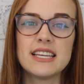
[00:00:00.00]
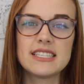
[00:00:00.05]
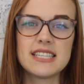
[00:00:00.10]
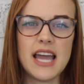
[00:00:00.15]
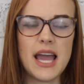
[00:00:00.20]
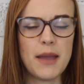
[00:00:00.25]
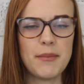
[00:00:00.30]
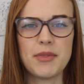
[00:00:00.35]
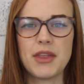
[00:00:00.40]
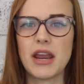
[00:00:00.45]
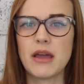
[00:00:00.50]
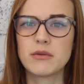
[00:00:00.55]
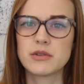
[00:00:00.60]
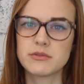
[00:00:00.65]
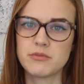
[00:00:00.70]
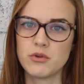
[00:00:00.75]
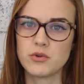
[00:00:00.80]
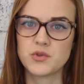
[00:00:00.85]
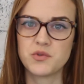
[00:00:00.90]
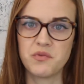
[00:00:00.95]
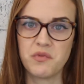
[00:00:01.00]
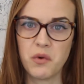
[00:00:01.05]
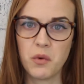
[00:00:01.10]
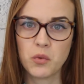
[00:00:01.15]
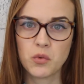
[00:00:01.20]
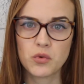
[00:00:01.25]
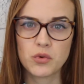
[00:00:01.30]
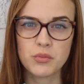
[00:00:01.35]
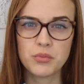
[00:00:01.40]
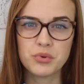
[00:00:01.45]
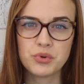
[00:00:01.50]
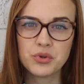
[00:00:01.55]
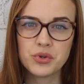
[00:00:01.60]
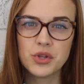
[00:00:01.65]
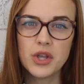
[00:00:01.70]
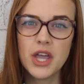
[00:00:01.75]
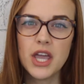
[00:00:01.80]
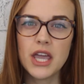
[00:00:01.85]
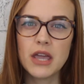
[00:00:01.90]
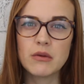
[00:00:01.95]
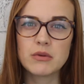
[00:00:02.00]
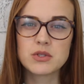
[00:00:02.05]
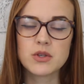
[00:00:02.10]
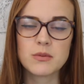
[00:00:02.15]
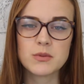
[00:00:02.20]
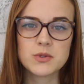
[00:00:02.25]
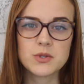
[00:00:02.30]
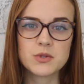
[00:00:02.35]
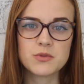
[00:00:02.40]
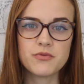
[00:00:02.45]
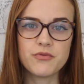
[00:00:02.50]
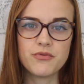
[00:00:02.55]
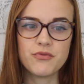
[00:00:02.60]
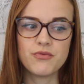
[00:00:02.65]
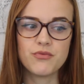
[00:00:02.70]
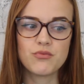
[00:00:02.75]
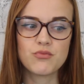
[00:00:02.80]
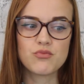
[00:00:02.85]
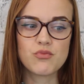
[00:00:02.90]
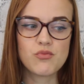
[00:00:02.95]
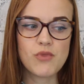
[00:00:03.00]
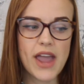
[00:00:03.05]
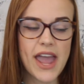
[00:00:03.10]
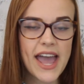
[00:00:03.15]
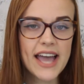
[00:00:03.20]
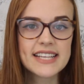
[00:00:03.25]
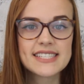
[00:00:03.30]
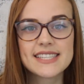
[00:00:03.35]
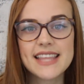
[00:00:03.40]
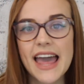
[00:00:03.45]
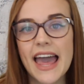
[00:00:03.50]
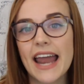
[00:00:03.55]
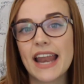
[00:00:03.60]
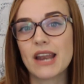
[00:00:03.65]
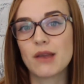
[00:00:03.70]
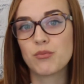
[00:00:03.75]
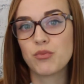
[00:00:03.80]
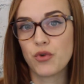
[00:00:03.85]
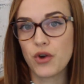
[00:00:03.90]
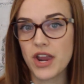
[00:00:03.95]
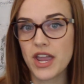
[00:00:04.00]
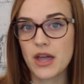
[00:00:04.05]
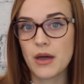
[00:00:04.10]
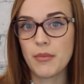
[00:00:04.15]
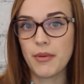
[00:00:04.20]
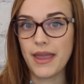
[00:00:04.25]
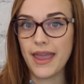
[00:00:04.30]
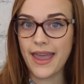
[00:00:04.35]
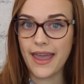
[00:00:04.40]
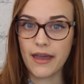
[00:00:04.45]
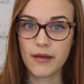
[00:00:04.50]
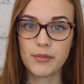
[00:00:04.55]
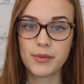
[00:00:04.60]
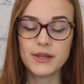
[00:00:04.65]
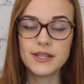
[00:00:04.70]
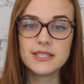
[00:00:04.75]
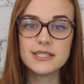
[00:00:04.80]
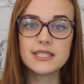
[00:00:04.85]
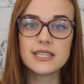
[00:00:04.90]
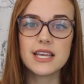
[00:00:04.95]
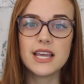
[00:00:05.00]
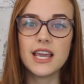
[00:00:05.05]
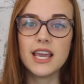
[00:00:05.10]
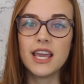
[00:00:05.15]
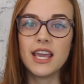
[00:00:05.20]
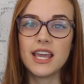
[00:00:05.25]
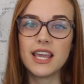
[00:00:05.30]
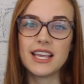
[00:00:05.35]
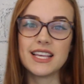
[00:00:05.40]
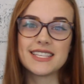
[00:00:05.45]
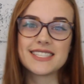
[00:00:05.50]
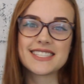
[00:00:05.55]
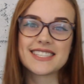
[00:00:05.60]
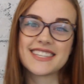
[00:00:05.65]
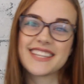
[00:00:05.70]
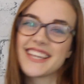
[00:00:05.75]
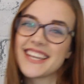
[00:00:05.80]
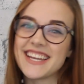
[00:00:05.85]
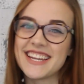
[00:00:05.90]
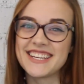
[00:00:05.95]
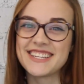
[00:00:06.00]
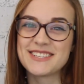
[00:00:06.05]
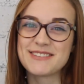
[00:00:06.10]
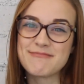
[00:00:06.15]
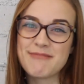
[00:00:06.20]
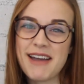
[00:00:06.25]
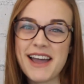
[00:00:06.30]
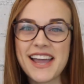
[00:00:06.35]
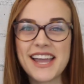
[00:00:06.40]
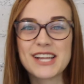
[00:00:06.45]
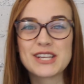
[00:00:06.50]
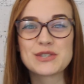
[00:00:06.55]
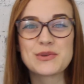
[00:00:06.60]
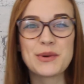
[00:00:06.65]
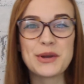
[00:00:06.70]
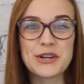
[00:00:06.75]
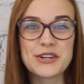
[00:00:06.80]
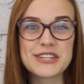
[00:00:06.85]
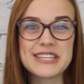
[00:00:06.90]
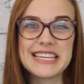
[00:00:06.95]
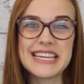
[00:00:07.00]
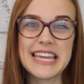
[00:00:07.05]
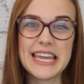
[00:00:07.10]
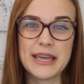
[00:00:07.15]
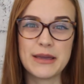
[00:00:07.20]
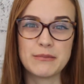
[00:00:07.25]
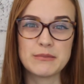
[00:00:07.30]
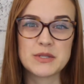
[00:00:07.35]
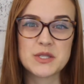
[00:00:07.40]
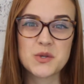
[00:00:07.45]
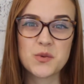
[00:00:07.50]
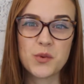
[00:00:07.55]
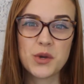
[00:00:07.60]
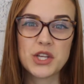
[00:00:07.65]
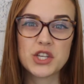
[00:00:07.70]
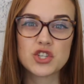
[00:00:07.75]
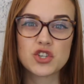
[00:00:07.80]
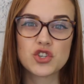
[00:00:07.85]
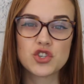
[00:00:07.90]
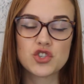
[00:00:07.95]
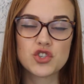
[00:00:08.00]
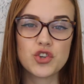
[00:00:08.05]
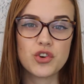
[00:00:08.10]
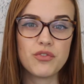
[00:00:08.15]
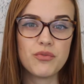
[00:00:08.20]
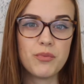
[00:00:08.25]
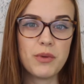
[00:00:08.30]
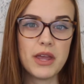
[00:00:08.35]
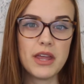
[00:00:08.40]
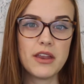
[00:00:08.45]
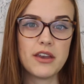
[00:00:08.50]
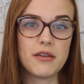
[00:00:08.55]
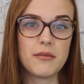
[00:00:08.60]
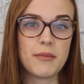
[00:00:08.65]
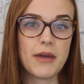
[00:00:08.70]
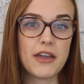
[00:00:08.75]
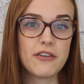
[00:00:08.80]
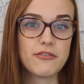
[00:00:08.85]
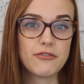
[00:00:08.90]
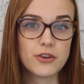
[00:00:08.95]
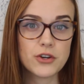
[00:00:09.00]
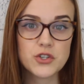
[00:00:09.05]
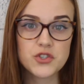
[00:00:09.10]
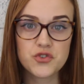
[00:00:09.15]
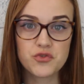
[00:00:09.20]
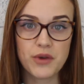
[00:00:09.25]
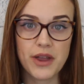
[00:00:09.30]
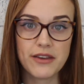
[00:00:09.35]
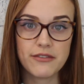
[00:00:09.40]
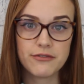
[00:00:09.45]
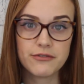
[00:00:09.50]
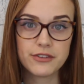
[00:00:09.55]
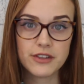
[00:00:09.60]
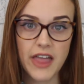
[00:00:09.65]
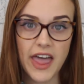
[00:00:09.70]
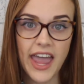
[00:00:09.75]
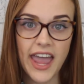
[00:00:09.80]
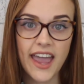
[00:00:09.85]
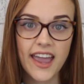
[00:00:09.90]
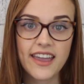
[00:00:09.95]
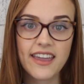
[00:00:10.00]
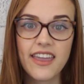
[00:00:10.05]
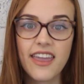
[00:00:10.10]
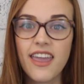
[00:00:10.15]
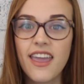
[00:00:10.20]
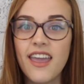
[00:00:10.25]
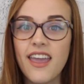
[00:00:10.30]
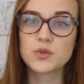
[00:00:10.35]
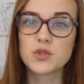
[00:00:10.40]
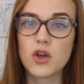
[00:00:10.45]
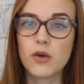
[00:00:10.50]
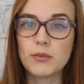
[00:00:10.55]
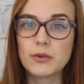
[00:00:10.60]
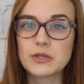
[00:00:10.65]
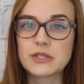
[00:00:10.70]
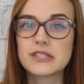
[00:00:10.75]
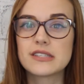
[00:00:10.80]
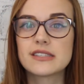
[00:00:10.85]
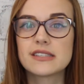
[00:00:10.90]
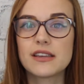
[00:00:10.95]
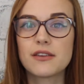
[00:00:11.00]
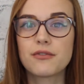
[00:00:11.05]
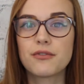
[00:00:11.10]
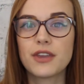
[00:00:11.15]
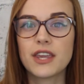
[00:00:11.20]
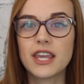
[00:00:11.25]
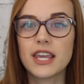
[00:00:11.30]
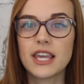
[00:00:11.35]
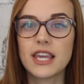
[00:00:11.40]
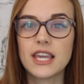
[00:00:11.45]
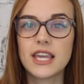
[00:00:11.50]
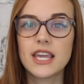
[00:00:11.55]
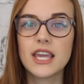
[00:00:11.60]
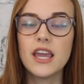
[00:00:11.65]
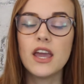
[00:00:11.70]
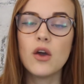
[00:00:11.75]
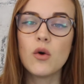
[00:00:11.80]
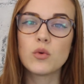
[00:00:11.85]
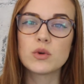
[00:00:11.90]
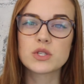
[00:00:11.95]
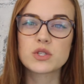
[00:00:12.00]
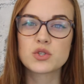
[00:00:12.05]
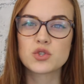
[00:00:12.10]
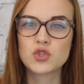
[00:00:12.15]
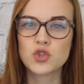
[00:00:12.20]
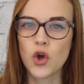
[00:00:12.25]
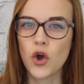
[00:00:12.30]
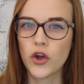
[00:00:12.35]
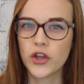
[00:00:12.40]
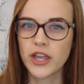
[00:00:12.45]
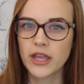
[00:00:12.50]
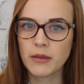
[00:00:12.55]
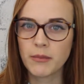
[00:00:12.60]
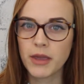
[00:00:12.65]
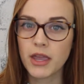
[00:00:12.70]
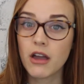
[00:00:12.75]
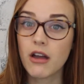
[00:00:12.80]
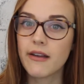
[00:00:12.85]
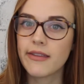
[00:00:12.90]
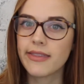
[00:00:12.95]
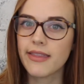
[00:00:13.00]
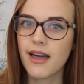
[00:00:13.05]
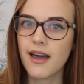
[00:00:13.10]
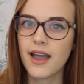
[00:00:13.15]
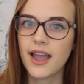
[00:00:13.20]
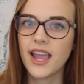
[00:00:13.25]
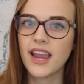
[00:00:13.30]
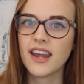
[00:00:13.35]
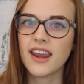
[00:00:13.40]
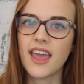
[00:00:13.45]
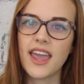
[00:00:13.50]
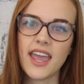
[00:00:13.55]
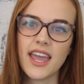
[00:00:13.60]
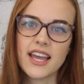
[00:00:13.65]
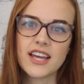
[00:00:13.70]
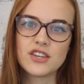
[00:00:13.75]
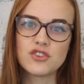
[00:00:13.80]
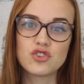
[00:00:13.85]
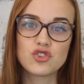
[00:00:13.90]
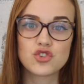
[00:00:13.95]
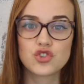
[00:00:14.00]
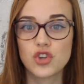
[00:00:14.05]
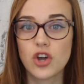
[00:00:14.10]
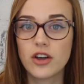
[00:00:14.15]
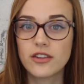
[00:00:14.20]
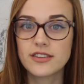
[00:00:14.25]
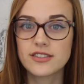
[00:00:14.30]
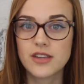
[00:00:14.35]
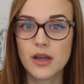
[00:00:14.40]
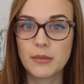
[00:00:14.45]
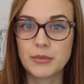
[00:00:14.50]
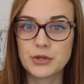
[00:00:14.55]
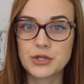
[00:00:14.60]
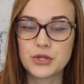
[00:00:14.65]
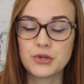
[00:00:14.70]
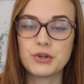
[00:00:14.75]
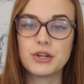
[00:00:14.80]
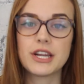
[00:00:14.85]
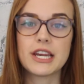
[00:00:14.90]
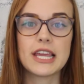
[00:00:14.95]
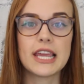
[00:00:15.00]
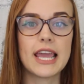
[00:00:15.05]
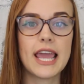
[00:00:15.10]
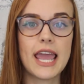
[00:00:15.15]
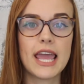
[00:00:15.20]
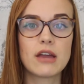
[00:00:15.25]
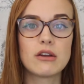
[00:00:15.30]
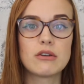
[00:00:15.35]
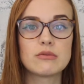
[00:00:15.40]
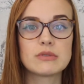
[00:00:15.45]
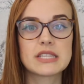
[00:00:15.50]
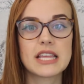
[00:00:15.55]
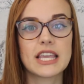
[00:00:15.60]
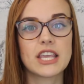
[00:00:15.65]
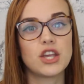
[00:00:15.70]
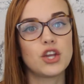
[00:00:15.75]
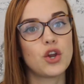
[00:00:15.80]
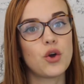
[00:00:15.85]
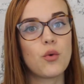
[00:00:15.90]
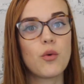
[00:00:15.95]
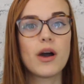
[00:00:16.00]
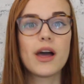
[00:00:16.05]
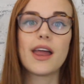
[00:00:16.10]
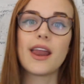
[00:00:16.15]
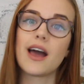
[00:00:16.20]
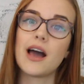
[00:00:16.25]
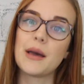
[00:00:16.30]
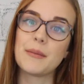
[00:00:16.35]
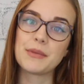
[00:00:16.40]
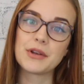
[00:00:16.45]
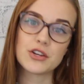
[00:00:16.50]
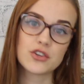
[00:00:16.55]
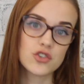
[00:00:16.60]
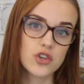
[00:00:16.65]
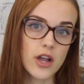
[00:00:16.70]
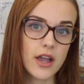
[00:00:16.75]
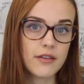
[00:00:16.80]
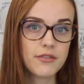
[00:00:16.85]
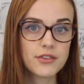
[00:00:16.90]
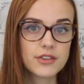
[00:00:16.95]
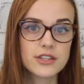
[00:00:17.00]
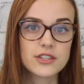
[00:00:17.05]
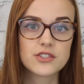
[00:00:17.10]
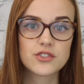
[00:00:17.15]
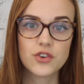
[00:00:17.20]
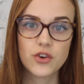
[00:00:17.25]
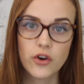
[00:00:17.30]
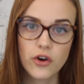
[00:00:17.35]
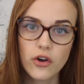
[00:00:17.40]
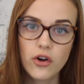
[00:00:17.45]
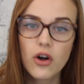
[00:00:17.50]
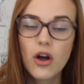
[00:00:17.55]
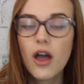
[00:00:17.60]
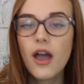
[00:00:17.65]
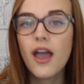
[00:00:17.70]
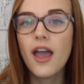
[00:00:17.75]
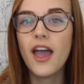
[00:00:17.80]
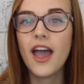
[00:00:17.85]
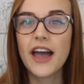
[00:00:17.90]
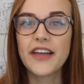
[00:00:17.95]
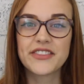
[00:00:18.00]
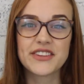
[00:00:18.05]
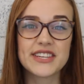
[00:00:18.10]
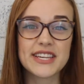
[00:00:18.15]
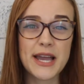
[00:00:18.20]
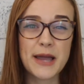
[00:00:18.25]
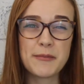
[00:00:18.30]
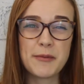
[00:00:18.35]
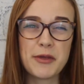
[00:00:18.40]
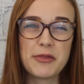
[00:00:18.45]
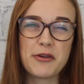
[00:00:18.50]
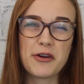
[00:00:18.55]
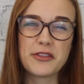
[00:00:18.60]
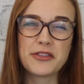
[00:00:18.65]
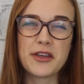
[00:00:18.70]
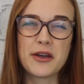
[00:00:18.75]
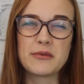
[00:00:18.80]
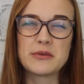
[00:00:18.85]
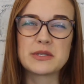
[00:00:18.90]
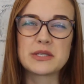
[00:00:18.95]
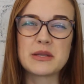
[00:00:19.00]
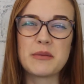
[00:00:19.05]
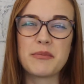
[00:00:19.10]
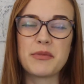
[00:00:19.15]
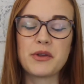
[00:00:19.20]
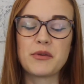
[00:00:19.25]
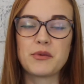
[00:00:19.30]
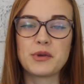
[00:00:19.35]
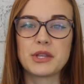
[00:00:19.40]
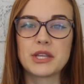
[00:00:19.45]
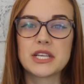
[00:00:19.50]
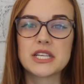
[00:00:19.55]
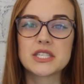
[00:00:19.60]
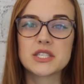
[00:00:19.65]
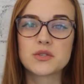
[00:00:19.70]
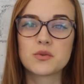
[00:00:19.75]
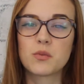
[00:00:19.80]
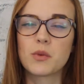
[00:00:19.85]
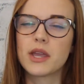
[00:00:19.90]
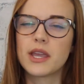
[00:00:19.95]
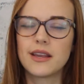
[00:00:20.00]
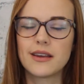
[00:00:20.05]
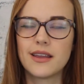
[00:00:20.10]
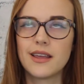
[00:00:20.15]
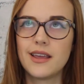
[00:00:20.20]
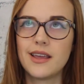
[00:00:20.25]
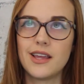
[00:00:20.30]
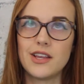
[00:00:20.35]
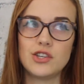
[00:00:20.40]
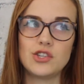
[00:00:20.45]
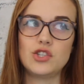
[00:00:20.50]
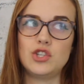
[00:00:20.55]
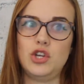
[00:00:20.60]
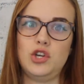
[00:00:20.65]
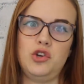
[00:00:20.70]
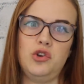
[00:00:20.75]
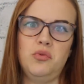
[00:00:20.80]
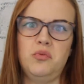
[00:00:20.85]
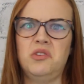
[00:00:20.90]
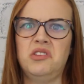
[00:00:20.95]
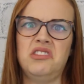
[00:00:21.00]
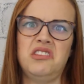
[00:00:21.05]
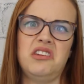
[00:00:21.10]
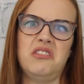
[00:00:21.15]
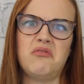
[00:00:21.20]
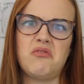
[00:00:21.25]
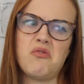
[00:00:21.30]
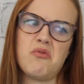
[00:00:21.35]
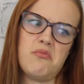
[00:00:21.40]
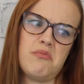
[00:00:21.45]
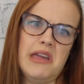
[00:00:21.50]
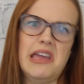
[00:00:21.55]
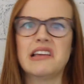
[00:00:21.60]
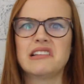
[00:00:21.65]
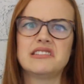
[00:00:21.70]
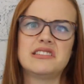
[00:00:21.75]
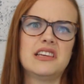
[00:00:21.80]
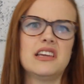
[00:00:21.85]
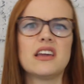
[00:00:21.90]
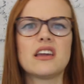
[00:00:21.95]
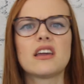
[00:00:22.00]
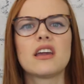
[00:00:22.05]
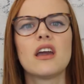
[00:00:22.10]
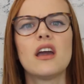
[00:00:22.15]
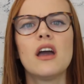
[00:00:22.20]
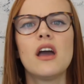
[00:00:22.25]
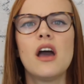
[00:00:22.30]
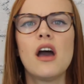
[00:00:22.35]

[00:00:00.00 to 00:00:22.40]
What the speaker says: time that I was most vulnerable. It was almost as that breakup happened, he slid into my Twitter DMs, which should have been my first red flag. It was almost as if he was stalking me online and saw this opportunity and was like, you know what, I'm gonna try for this girl. At the time I thought that was something really sweet and genuinely romantic,